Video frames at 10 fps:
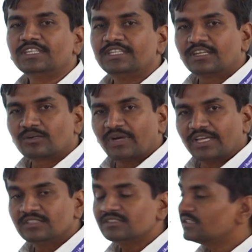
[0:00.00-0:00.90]

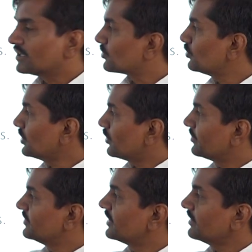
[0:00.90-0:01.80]
determines the root
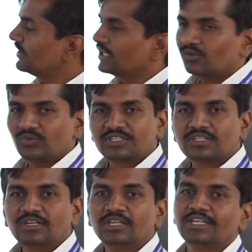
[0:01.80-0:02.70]
of the
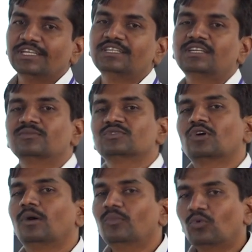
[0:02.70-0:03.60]
equation in terms
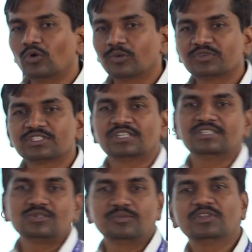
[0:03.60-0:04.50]
of
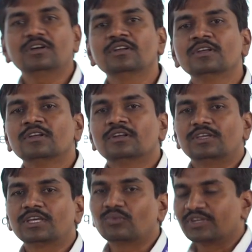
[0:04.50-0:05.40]
coefficients of the
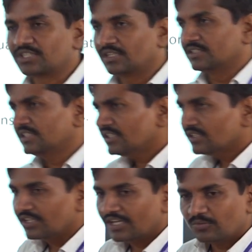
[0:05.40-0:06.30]
equation, is it?
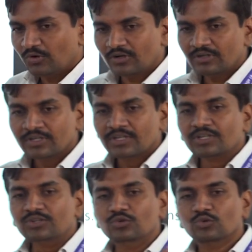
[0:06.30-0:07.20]
Therefore,
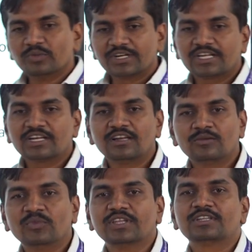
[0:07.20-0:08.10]

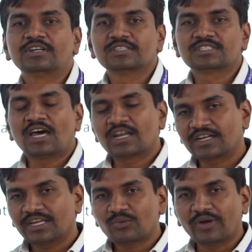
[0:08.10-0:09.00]
numerical methods are
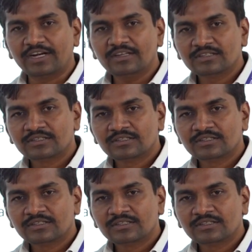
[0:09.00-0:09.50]
required